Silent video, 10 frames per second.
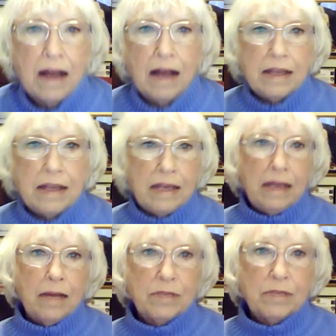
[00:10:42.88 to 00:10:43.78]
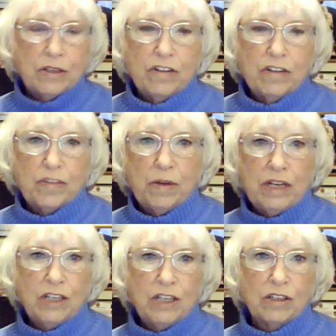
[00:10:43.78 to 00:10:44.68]
he observed
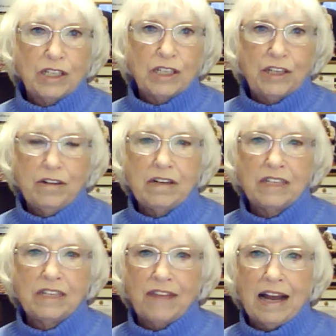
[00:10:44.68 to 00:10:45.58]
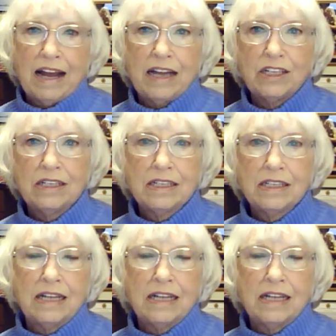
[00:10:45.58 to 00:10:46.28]
potential securities violations.